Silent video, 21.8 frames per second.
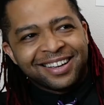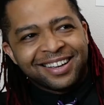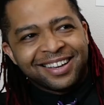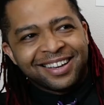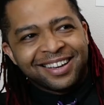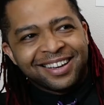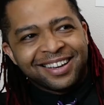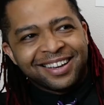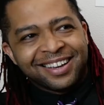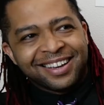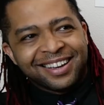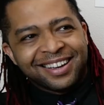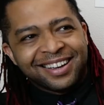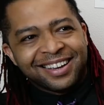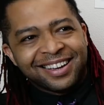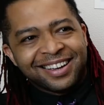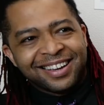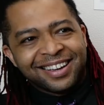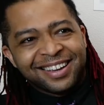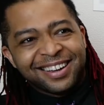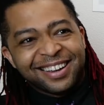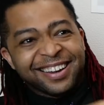
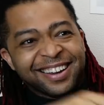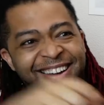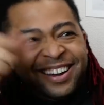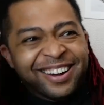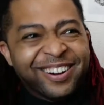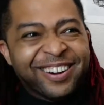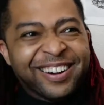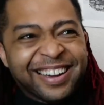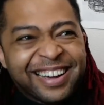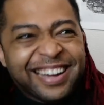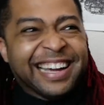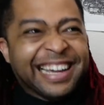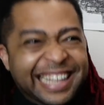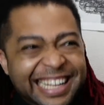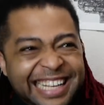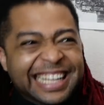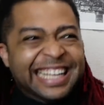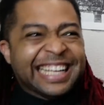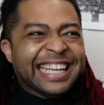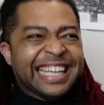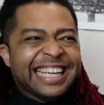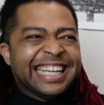uniting to fight
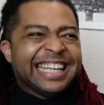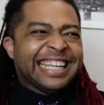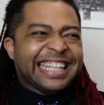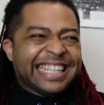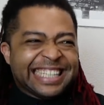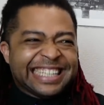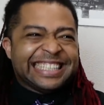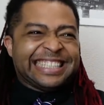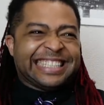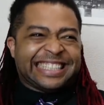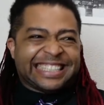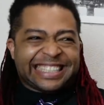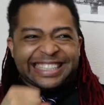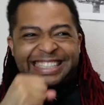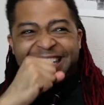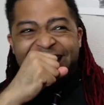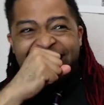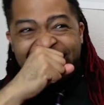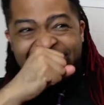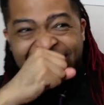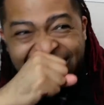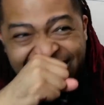for our
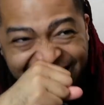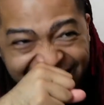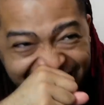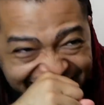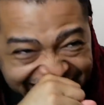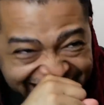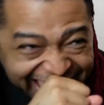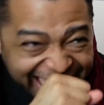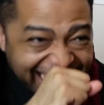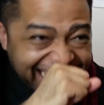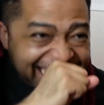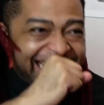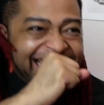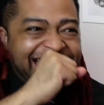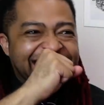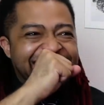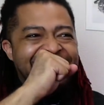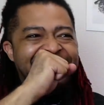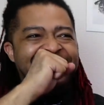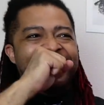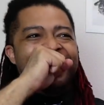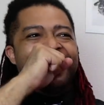survival.
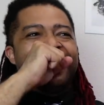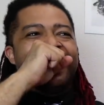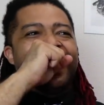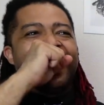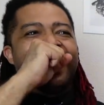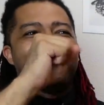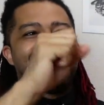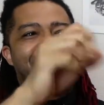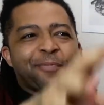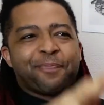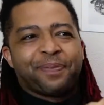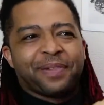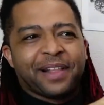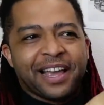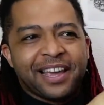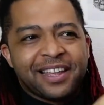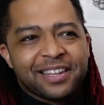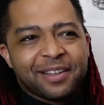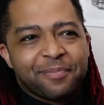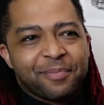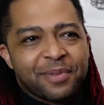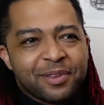And they're
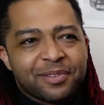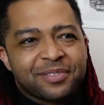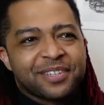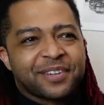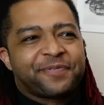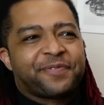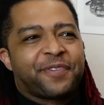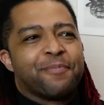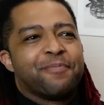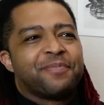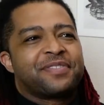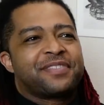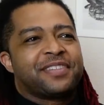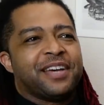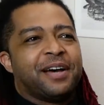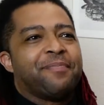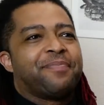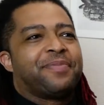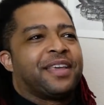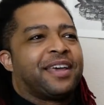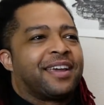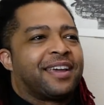playing the music from
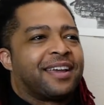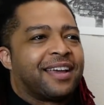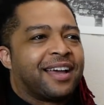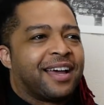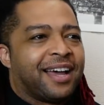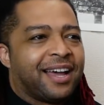something.